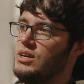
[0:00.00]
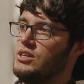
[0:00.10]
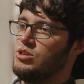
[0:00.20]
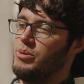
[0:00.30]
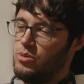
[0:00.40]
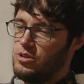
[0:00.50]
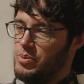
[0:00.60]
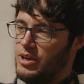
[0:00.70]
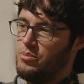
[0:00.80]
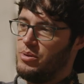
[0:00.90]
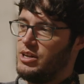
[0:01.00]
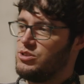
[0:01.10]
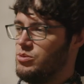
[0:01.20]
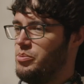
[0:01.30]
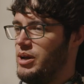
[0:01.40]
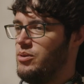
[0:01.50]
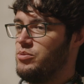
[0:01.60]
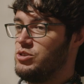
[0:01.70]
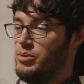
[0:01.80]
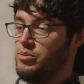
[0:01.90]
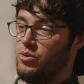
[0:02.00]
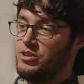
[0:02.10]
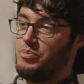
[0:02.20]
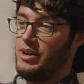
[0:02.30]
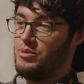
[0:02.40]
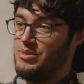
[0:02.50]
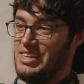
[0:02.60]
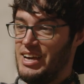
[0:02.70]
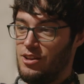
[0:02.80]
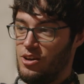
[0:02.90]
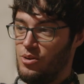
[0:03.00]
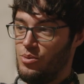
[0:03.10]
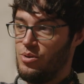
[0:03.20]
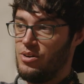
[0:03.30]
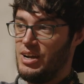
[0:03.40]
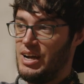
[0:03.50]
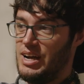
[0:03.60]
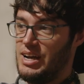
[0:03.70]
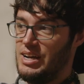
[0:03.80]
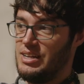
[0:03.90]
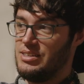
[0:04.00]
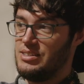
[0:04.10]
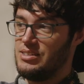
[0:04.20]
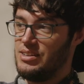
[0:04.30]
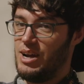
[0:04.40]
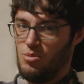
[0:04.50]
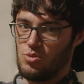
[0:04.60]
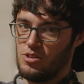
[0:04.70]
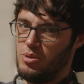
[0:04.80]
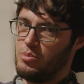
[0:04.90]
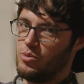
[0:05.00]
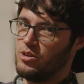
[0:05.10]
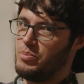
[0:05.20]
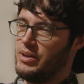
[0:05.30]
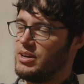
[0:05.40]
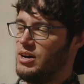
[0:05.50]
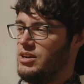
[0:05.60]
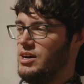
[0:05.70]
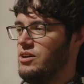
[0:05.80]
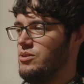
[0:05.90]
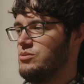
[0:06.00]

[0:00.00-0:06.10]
Some people wanted to paint them black. Some people wanted to paint them yellow, and I was one of the people who wanted to paint the car yellow.